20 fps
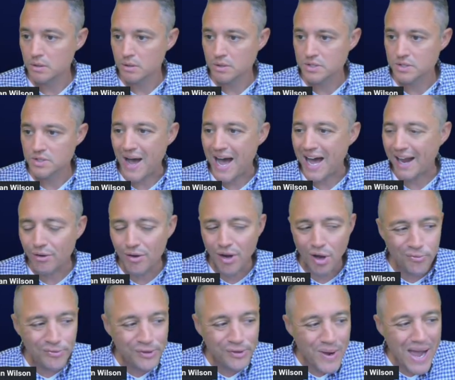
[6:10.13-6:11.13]
So I don't
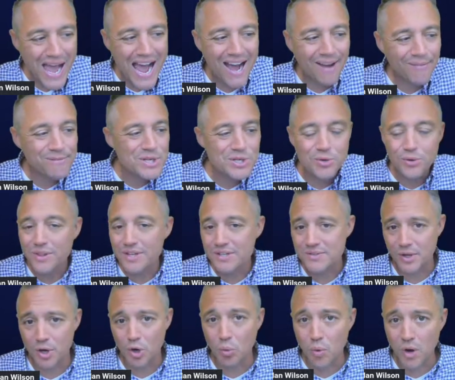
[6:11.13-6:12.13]
know if you have to do this
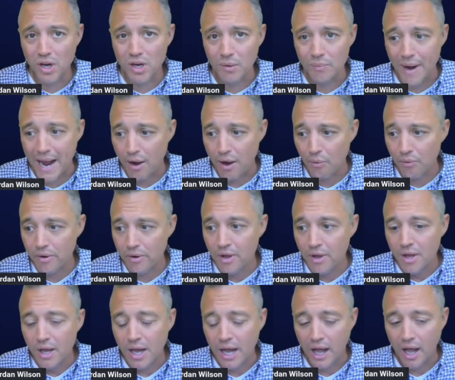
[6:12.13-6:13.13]
little workaround
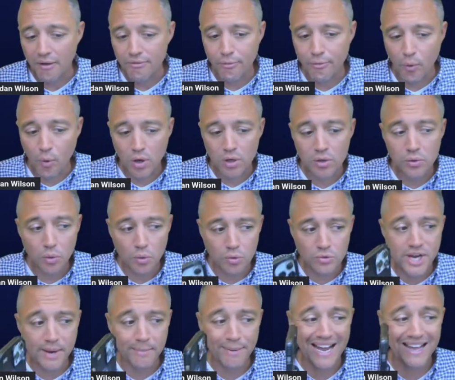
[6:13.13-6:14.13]
for Google
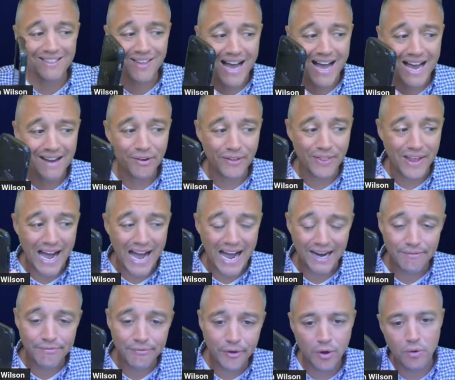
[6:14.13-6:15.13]
Gemini Live on the
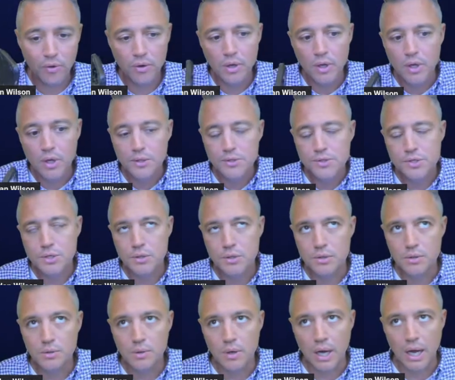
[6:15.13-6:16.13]
iPhone
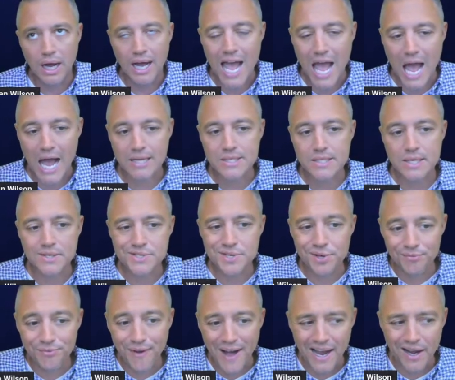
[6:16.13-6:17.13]
to access
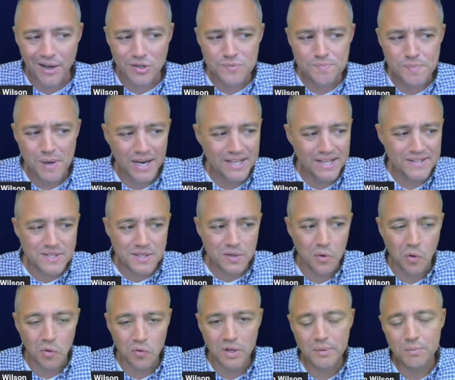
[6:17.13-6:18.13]
your files, but it's the
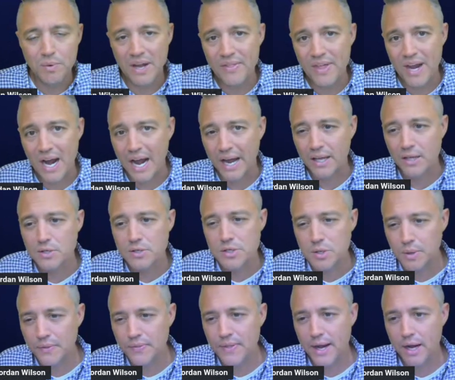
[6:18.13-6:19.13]
only way that I could
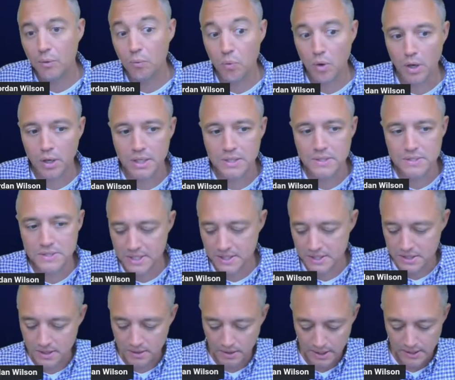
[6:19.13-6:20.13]
do it, that it worked
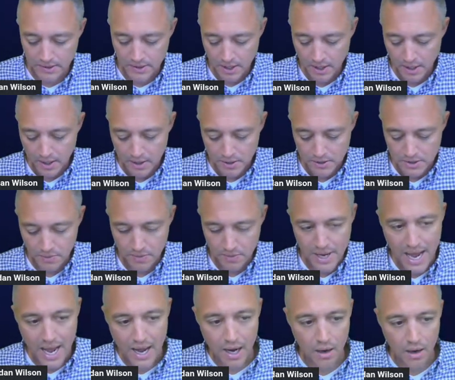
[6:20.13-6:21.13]
consistently. So
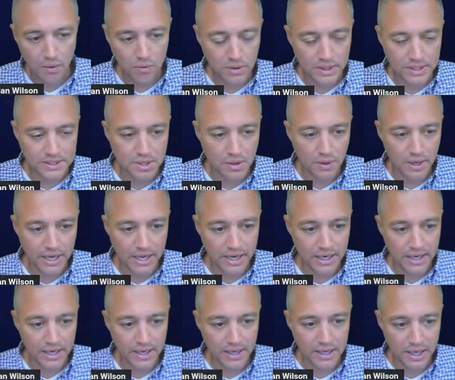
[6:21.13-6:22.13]
now let's go
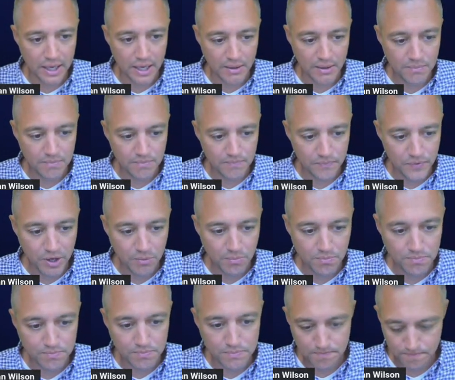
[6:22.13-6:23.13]
ahead and again,
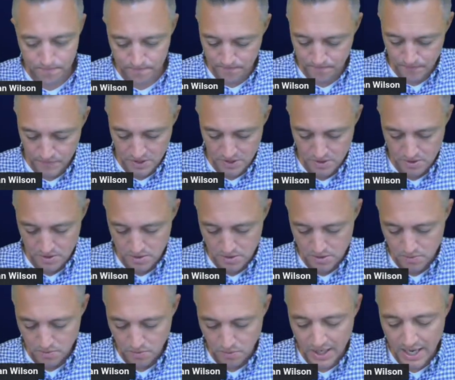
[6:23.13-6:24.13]

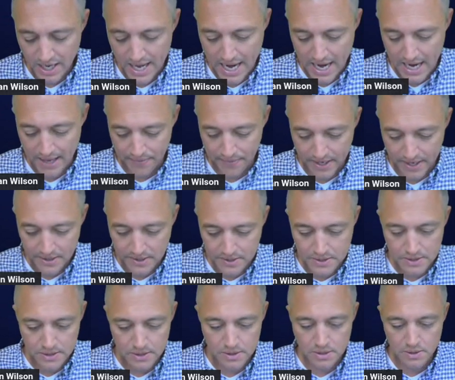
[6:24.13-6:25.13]
we're going to end
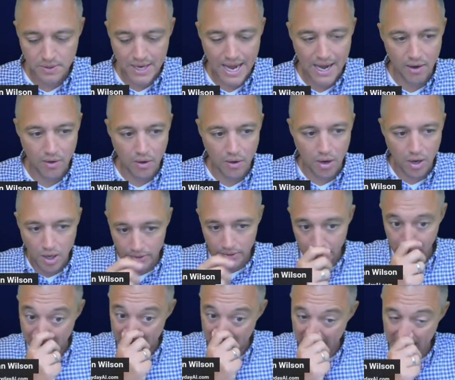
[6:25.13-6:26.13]
this. So now on the
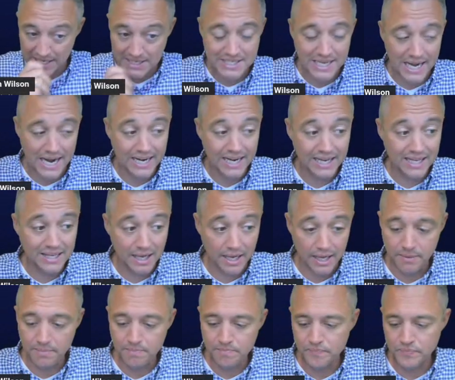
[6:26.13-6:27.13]
right-hand side
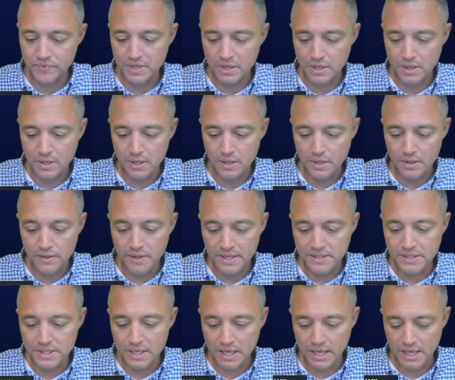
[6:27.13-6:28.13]
again,
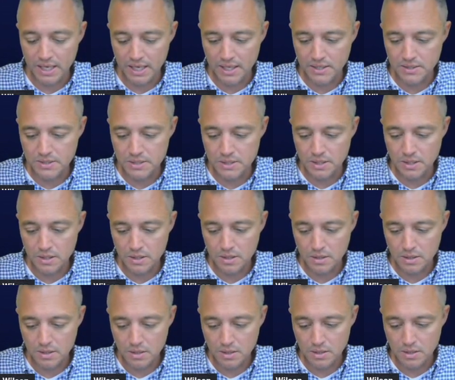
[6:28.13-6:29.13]
this is
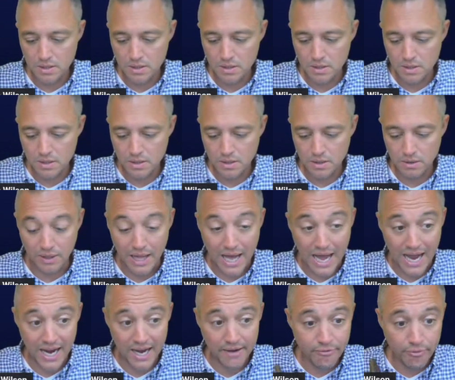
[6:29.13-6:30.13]

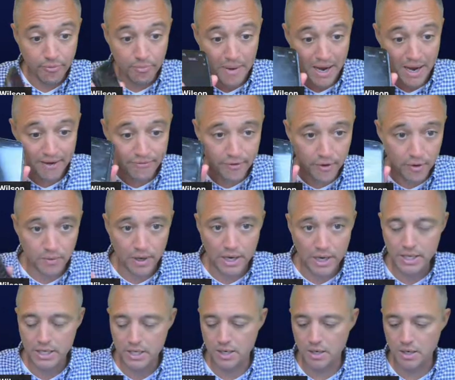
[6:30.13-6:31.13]
live, my phone
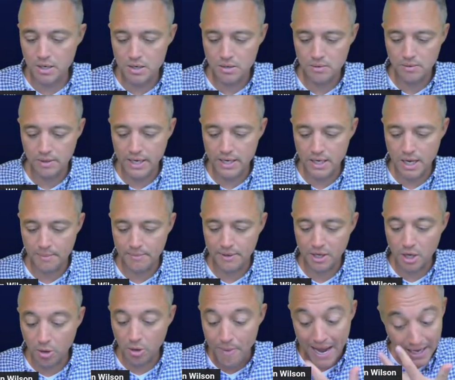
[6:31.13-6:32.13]
right here, right? I'm going to
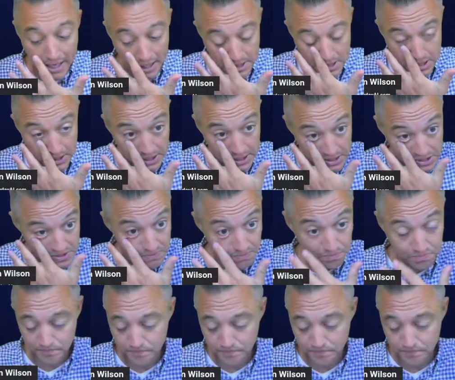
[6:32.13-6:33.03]
go back into this.